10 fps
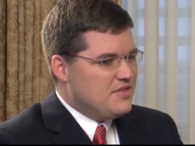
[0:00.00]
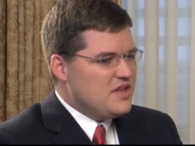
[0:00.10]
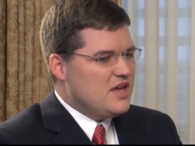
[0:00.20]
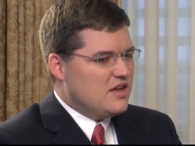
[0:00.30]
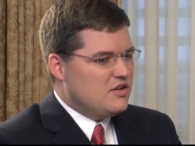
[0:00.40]
I
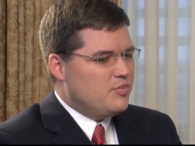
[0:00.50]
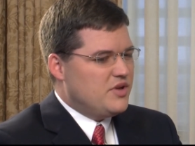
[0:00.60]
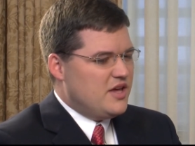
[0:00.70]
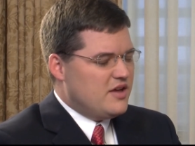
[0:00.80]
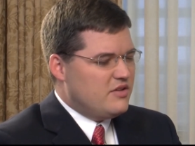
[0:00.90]
think it
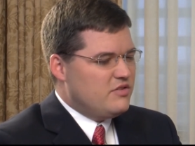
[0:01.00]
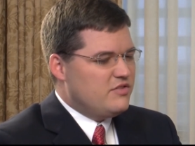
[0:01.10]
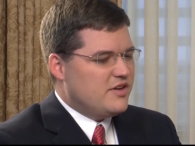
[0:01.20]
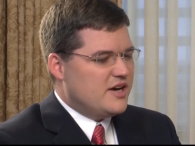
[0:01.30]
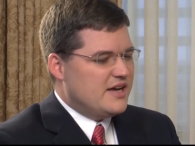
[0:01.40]

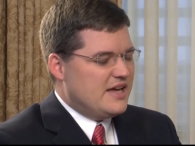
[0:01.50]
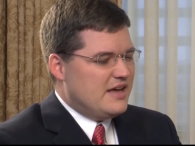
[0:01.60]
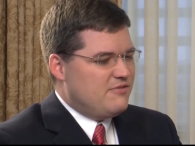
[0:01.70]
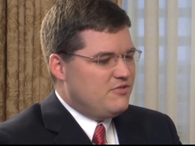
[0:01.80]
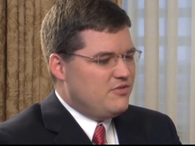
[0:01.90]
depends. Uh,
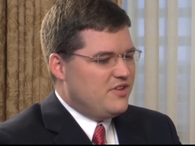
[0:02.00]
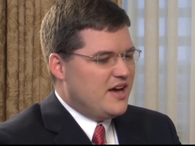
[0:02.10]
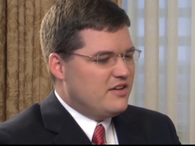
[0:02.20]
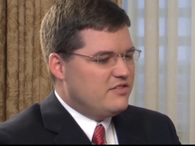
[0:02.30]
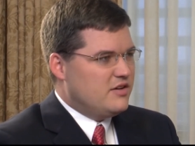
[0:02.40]
if you've
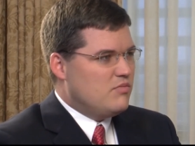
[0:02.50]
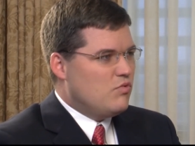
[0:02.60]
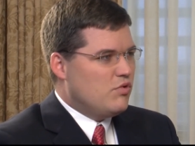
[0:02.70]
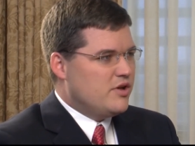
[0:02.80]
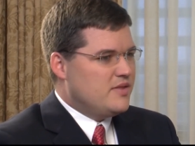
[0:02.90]
got
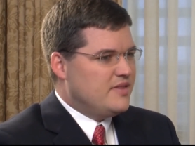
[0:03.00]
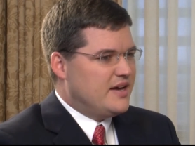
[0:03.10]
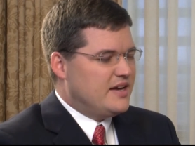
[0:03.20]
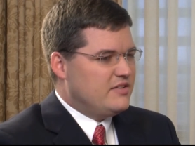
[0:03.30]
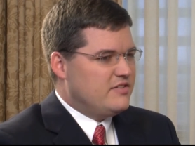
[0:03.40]
someone
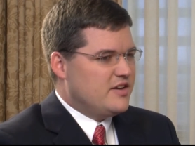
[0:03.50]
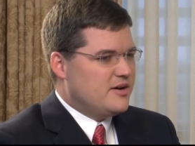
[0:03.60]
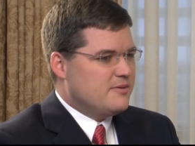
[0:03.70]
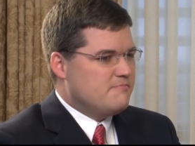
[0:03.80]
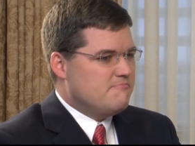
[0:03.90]
that
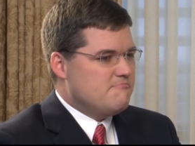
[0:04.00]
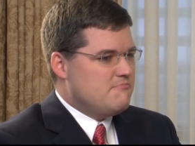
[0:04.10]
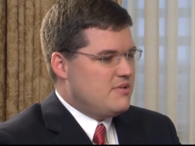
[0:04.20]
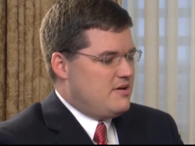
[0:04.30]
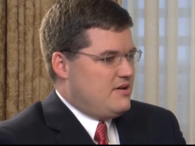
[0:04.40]
uh,
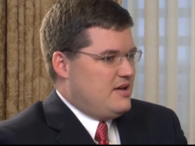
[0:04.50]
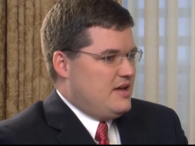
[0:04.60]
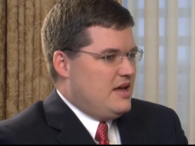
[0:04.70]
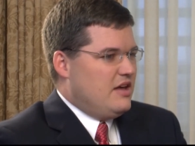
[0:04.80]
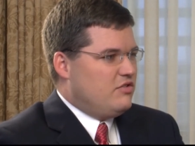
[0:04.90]

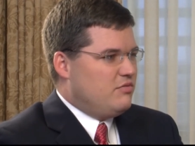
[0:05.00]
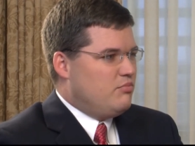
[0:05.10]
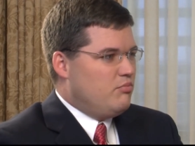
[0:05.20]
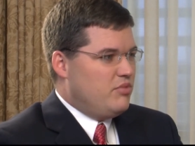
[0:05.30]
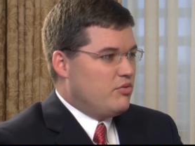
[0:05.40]
has
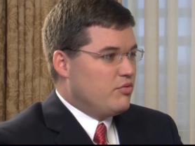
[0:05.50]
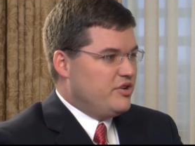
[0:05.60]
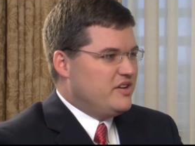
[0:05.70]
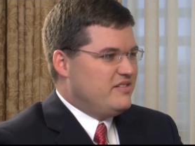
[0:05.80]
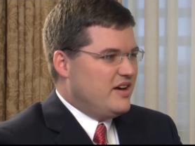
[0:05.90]
been
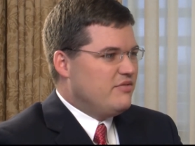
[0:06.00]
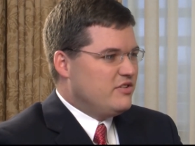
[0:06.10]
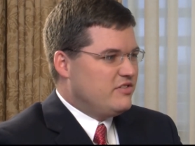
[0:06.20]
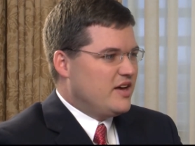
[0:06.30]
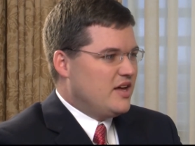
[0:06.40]
really
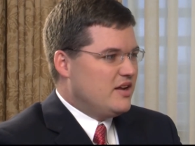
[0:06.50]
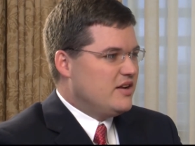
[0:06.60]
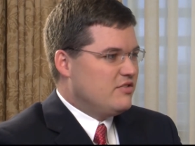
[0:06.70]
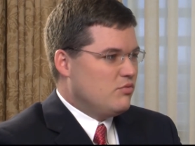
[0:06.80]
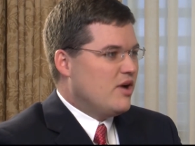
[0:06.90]

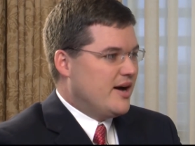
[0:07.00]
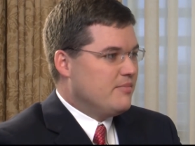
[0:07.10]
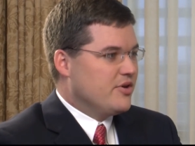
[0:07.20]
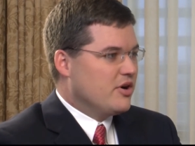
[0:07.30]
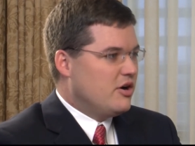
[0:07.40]
devastated, it's
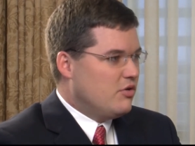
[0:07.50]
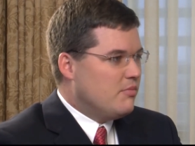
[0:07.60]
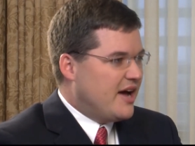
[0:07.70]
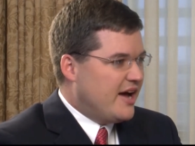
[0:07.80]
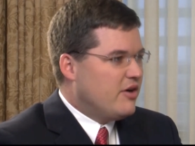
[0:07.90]
wiped their
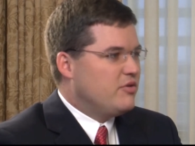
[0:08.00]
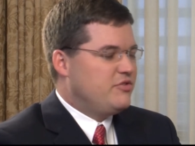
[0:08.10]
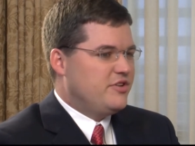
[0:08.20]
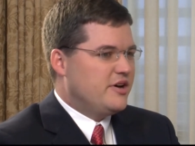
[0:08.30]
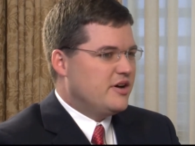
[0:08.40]
home
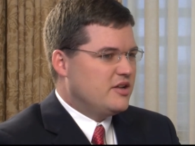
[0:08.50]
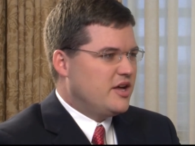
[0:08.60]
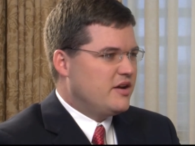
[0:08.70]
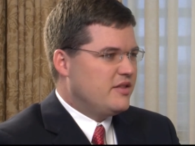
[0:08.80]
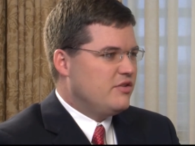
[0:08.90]
out, uh, a
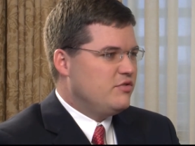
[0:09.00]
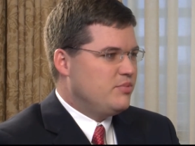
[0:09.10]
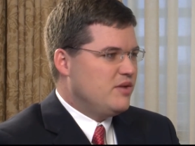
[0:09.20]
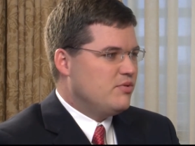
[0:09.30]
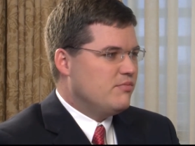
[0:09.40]
lot of those
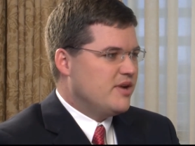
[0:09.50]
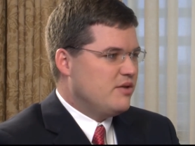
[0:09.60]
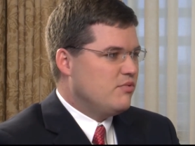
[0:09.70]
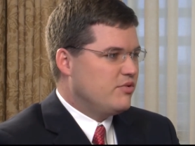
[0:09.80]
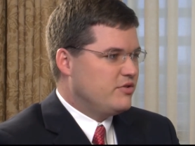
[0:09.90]
people
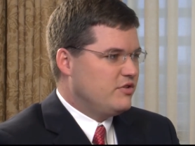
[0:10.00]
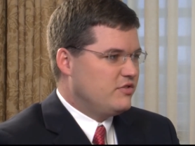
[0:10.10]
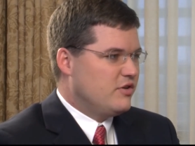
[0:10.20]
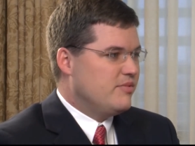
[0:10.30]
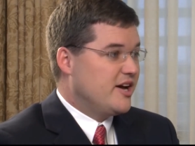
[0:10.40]
may want to
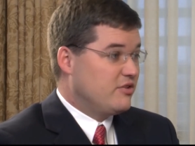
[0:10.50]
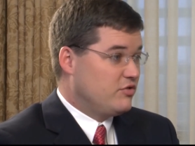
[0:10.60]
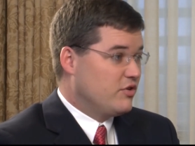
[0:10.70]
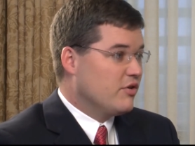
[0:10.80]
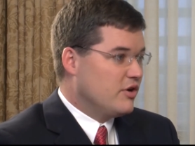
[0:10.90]
just go back and
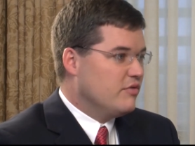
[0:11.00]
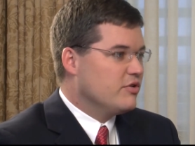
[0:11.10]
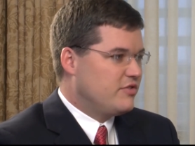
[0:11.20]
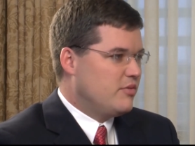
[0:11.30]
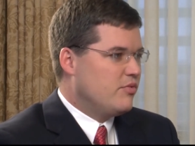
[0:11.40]
start
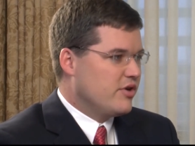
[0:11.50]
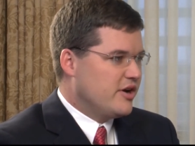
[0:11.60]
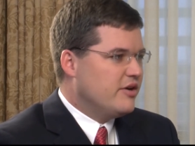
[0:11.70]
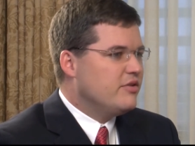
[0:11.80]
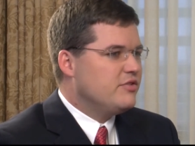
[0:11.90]
over
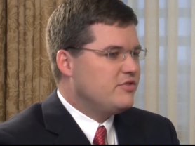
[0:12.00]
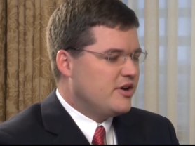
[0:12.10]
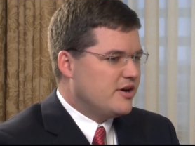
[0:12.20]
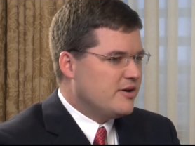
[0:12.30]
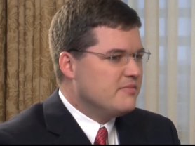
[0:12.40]
somewhere
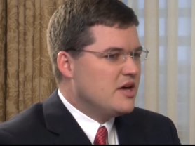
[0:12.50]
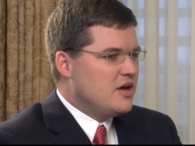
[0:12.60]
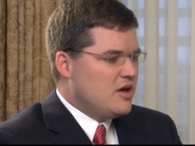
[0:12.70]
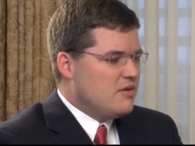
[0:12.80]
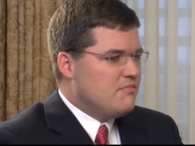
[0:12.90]
else. Uh,
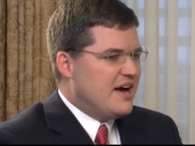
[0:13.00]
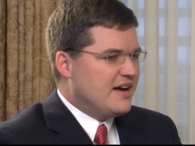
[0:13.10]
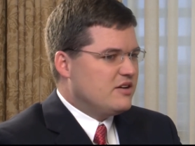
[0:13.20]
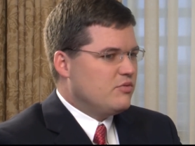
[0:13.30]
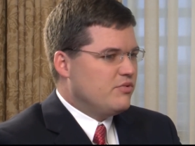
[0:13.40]
back